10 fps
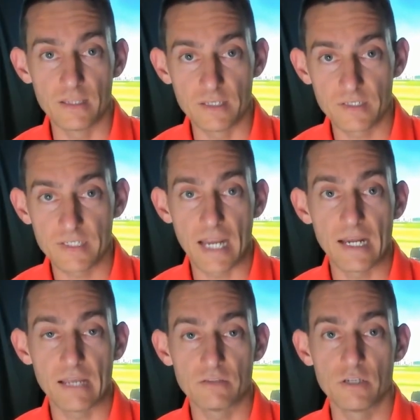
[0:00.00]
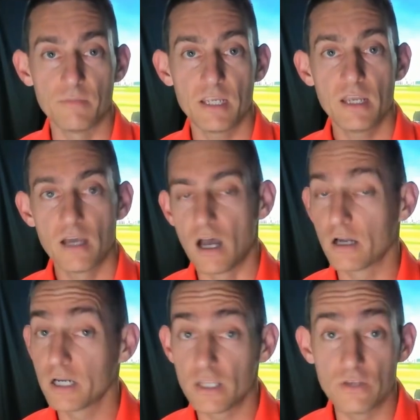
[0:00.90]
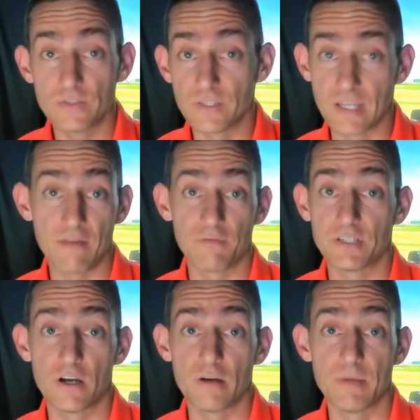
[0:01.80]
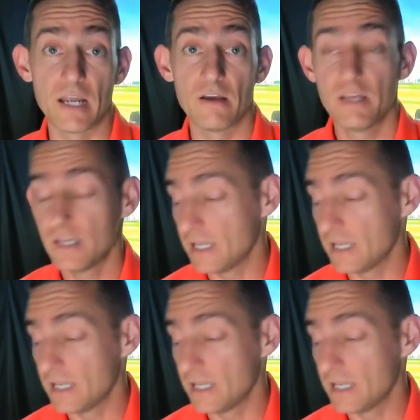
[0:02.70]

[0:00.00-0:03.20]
this stand out to me. I'm going to use this every time now.